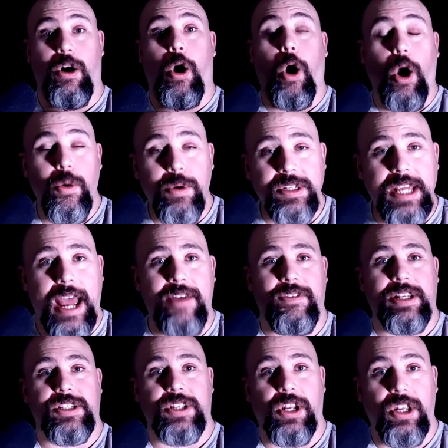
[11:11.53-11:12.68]
I was having
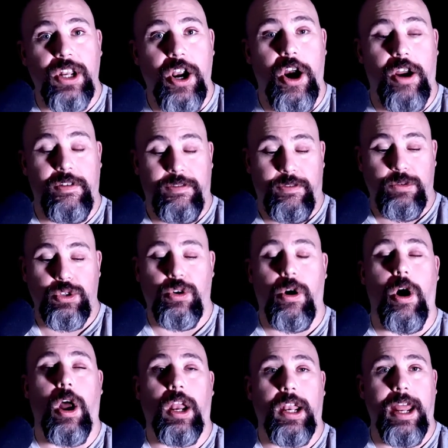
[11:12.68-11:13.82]
to learn through
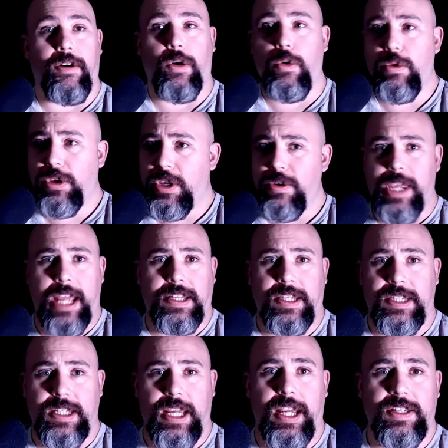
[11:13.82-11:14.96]
trial and error. All you get to
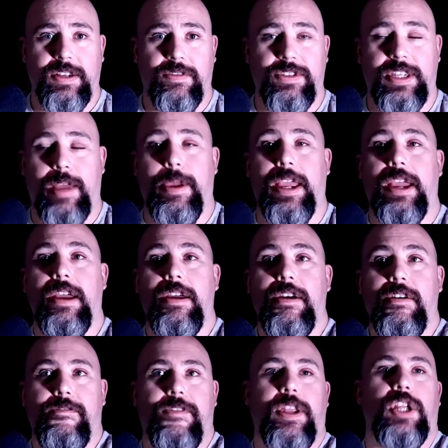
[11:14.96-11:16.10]
see is a
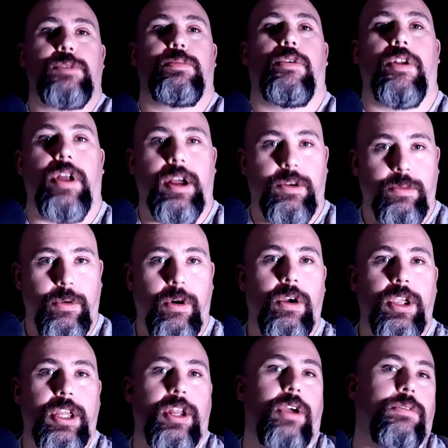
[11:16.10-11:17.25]
semi-finished product. What
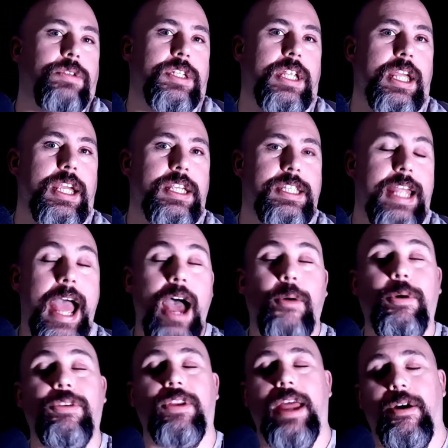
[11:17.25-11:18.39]
you don't see is the
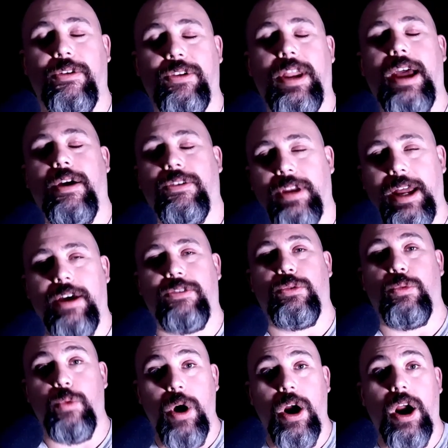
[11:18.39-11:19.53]
hours and hours and hours and hours of
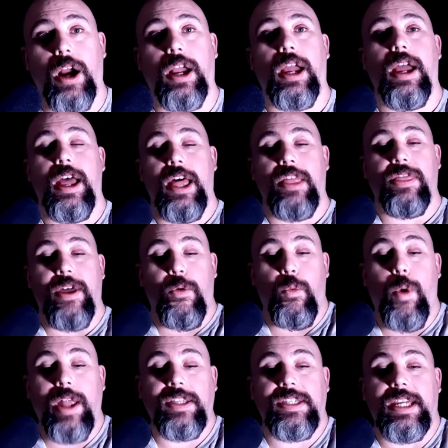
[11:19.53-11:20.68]
work that
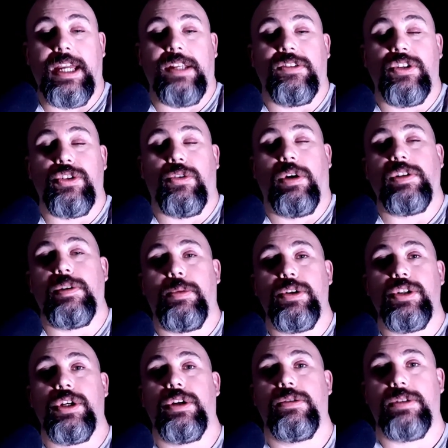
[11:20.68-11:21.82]
went in to try to
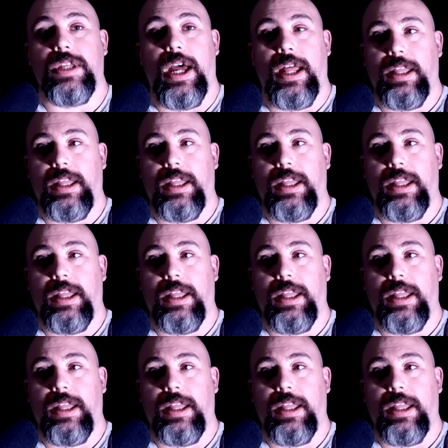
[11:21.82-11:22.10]
produce that.